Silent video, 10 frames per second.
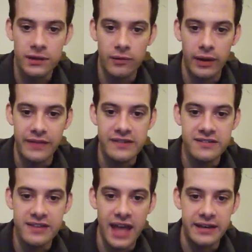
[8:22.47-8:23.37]
Right? This is
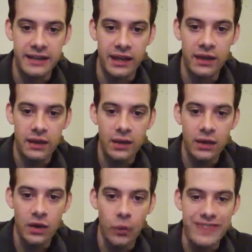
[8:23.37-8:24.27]
the idea that
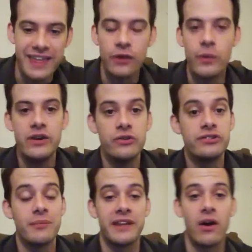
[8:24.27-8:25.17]
we think we knew
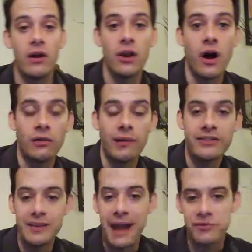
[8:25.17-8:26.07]
something all along, right?
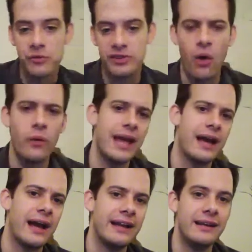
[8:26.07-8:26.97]
Something happens, we say, oh yeah,
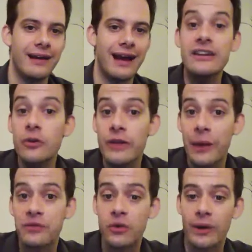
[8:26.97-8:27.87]
I, I knew that
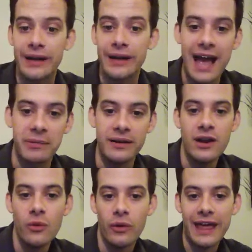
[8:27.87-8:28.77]
was going to happen.
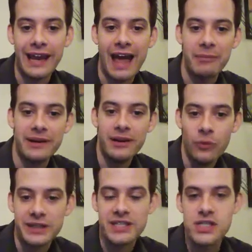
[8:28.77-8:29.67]
Well, that can happen
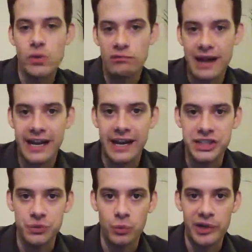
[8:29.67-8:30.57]
with this sort of
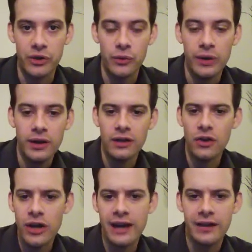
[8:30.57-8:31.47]
recognition where you look
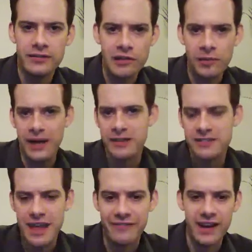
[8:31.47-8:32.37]
at a term and its
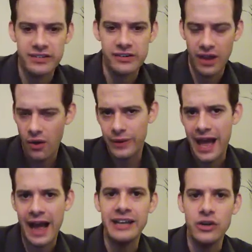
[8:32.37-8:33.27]
definition, you say, oh yeah,
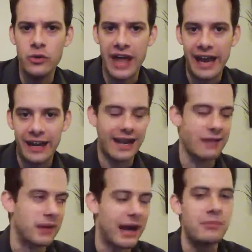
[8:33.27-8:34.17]
I knew that. Like,
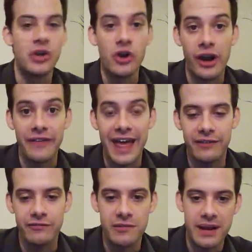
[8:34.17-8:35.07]
I'm, I'm good on that
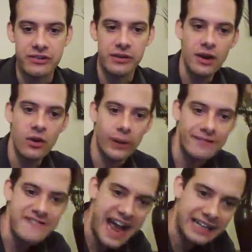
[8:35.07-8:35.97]
information. When in
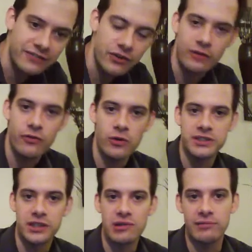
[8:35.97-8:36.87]
fact, if you were forced to
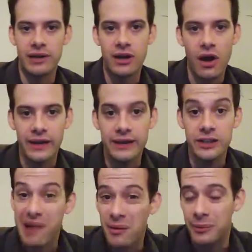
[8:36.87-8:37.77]
try to recall it, you
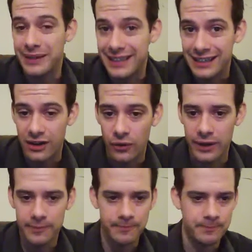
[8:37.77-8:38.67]
probably didn't know it.
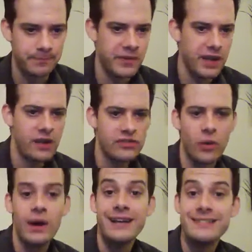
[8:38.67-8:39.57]

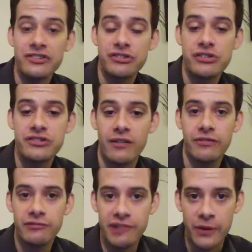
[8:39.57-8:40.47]
So test yourself
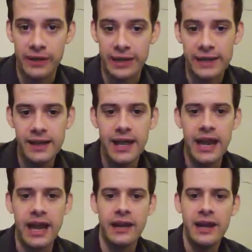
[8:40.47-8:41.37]
frequently.
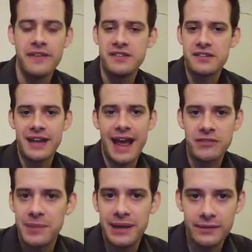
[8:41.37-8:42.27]
And this doesn't have to
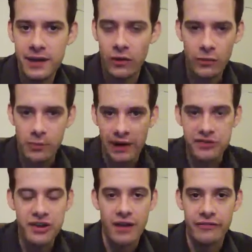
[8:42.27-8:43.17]
be, you know, by
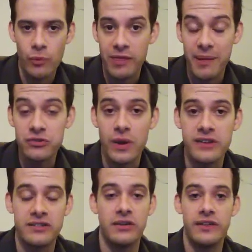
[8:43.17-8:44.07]
yourself. One of the best ways
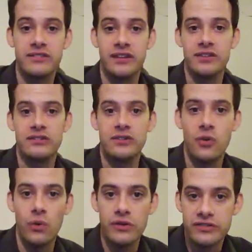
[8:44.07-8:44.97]
to do this is
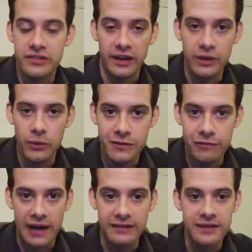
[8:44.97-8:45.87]
to study with a
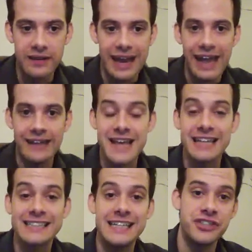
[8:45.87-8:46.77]
friend and
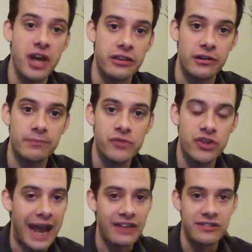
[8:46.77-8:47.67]
test each other. So you can
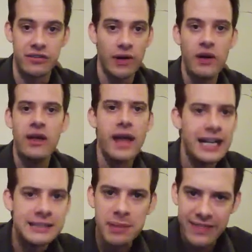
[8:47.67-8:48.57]
ask each other,
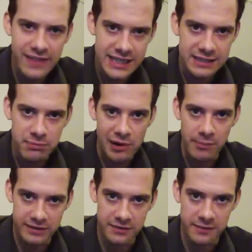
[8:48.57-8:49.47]
explain this
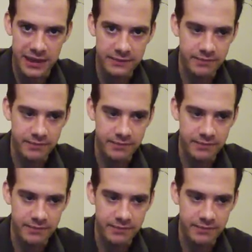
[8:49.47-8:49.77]
experiment to me.